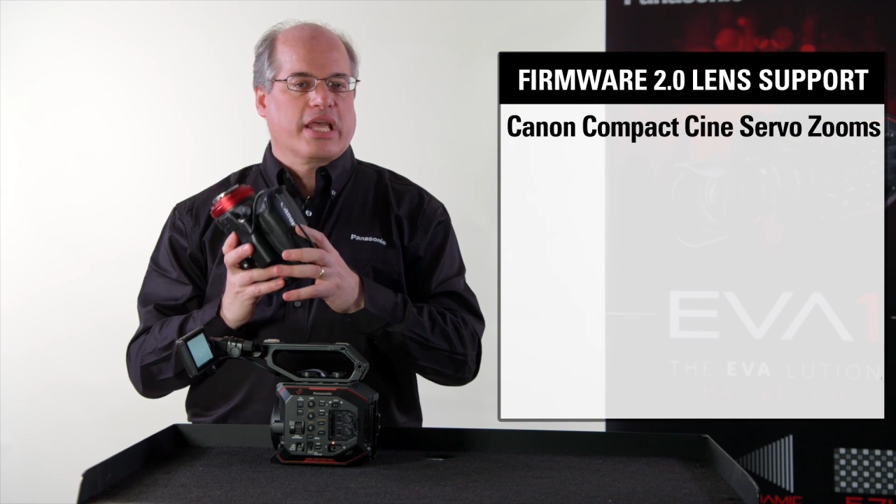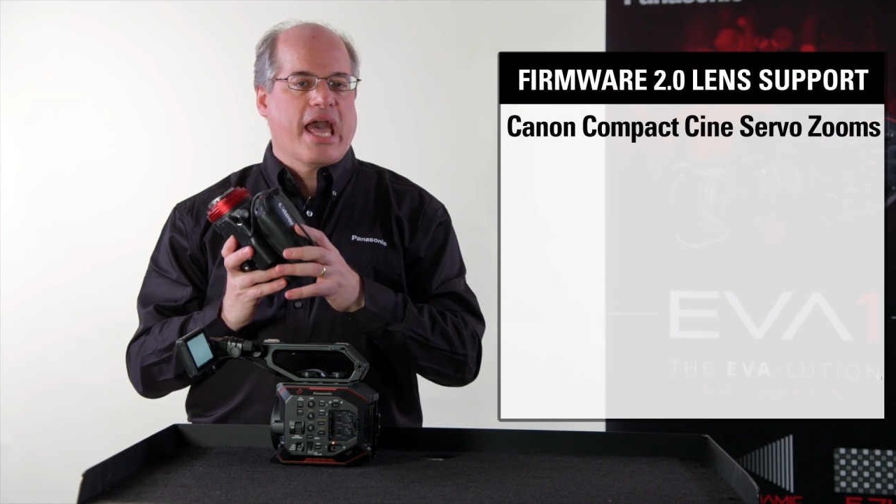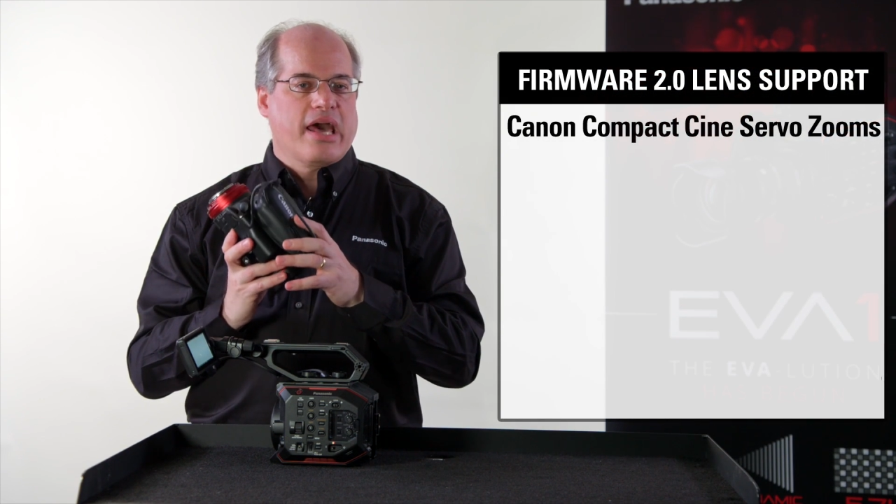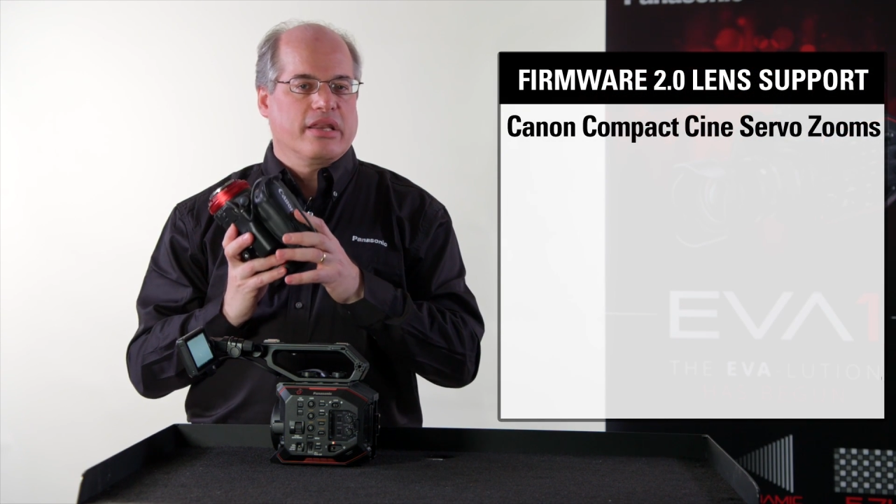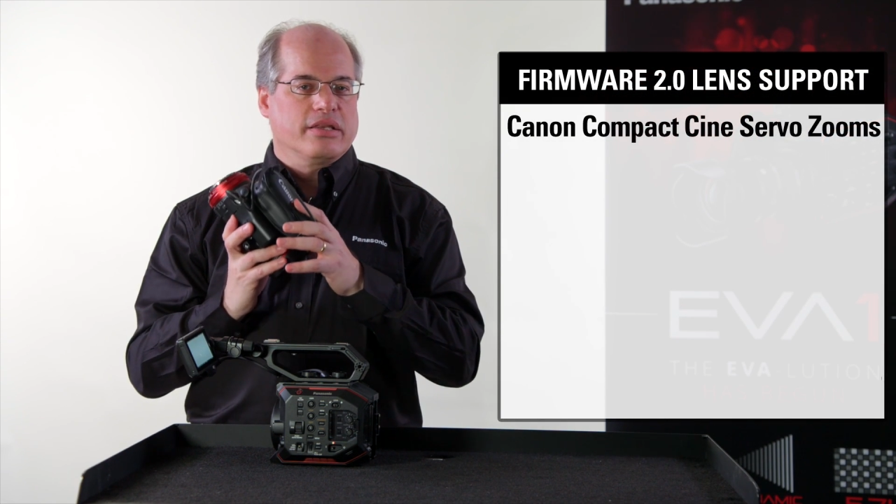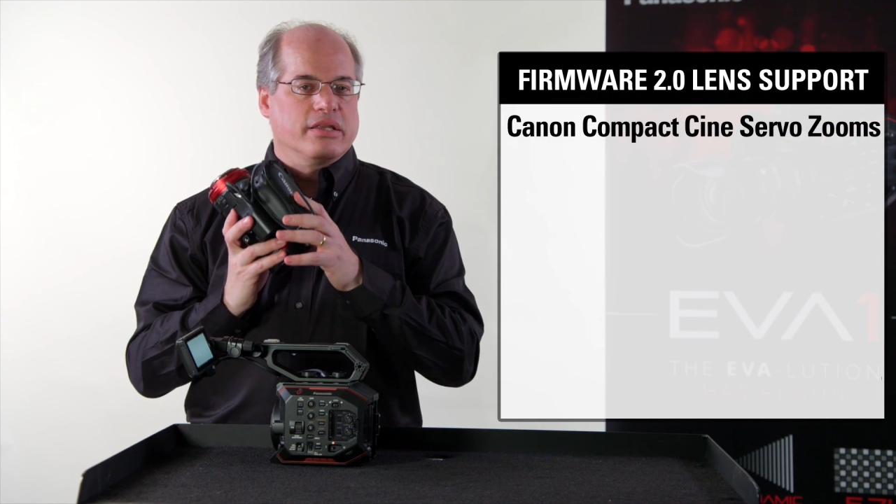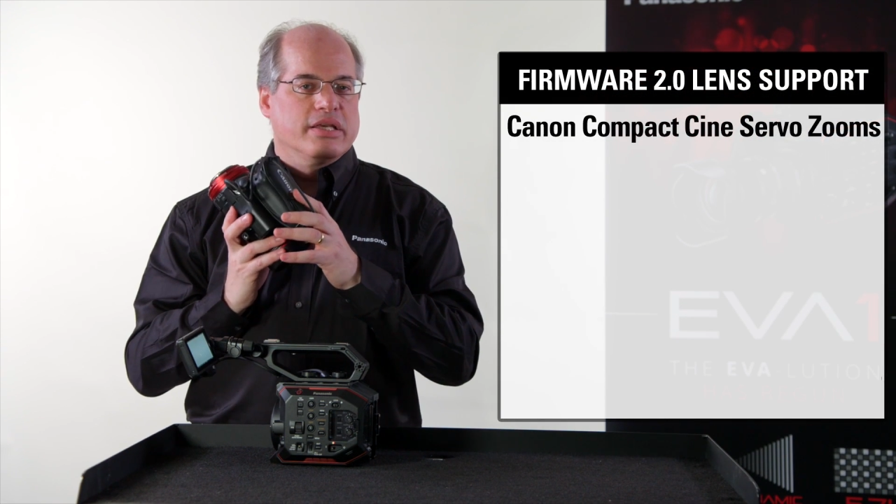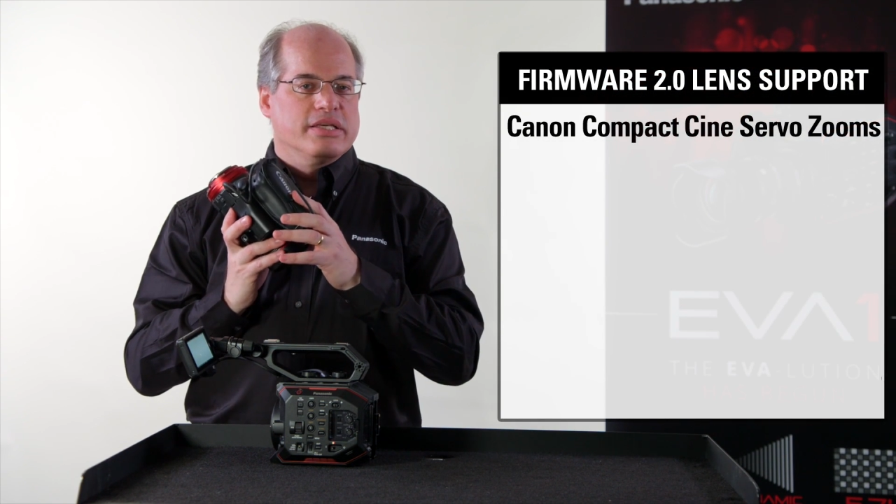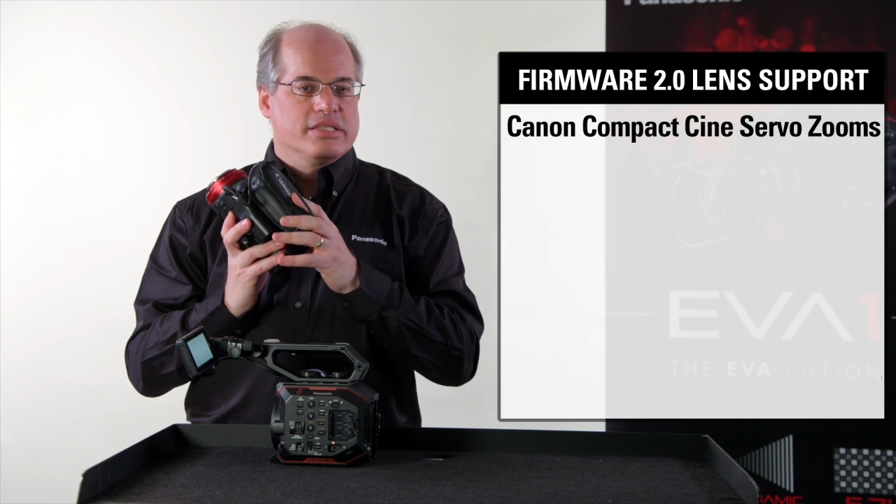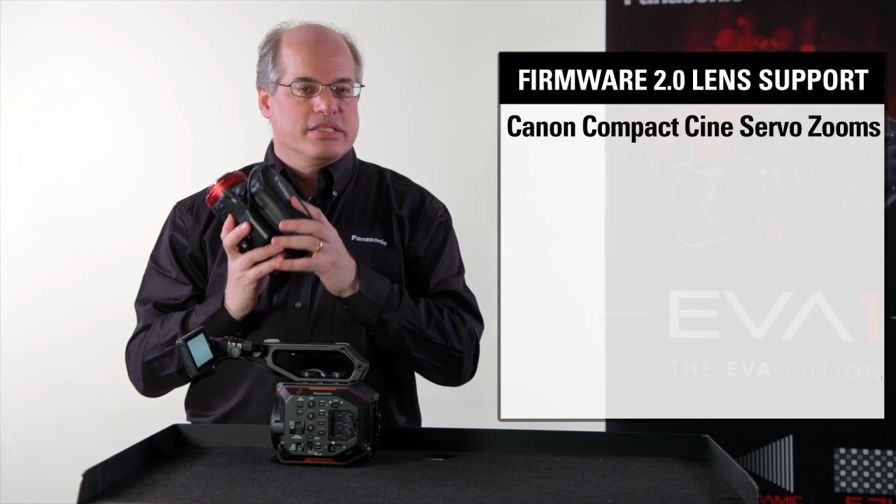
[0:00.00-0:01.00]
Canon
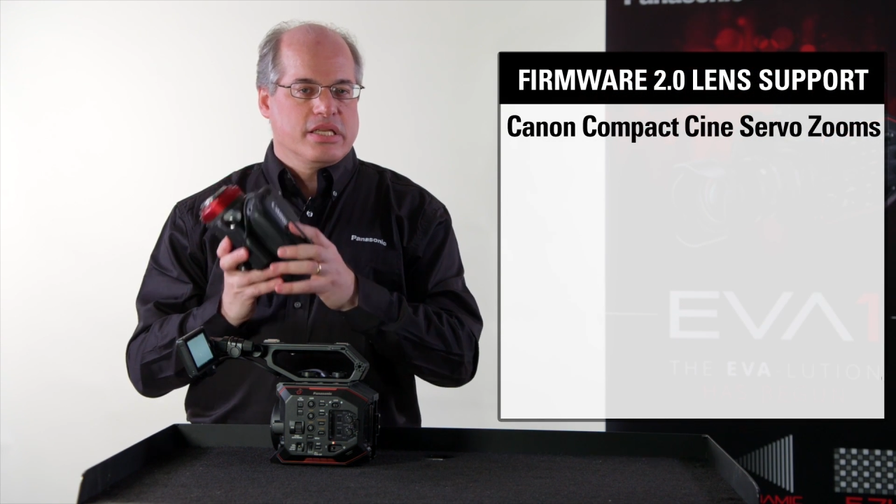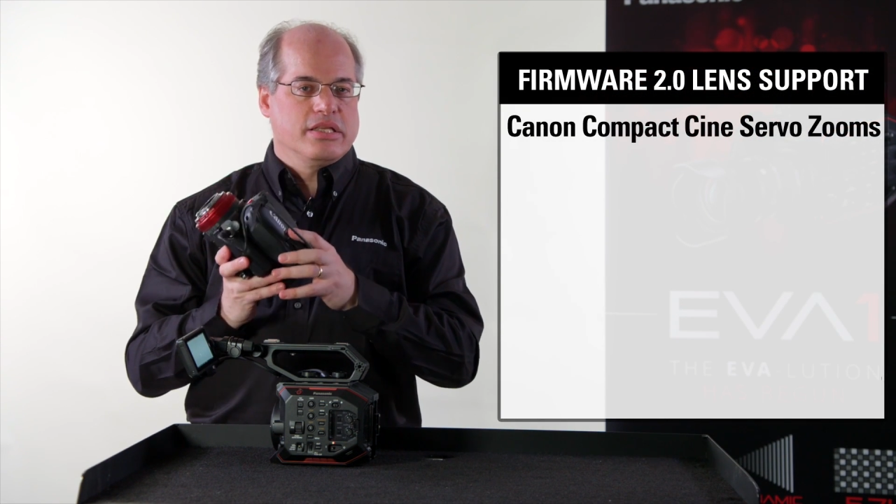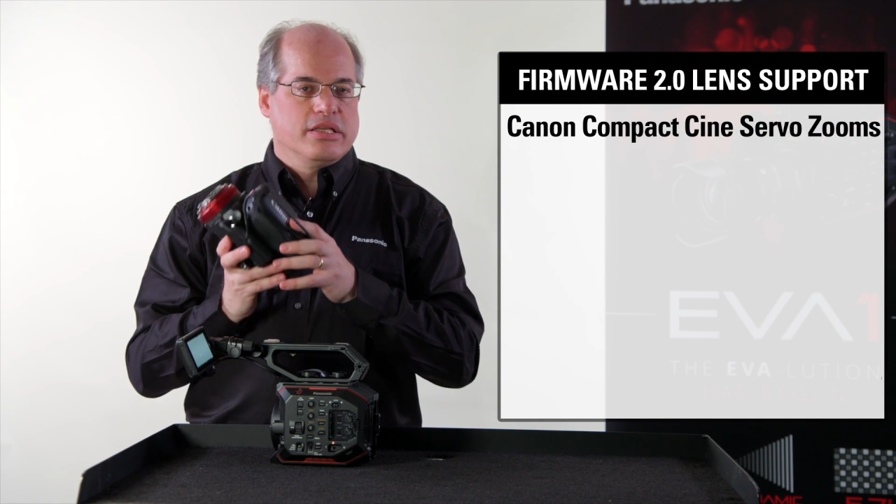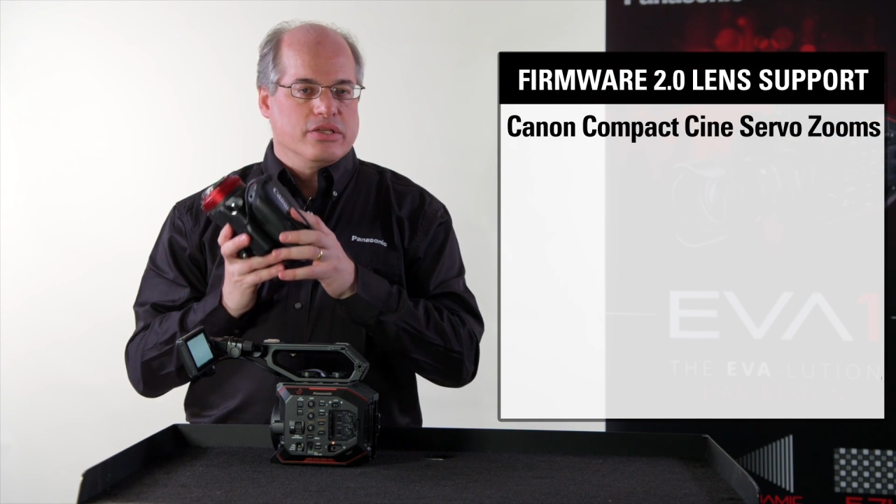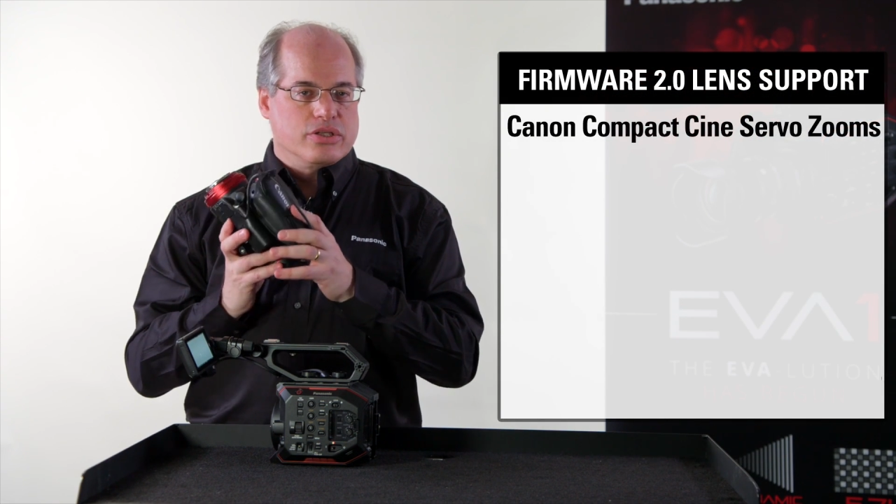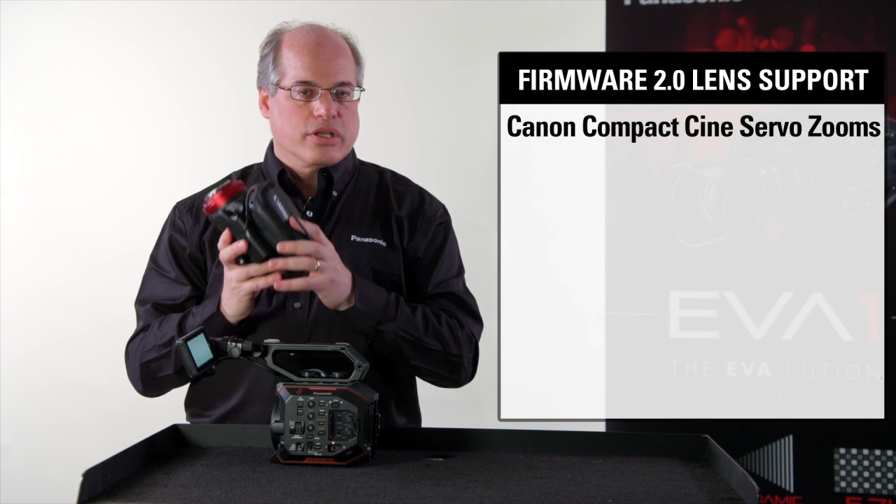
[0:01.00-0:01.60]
Cine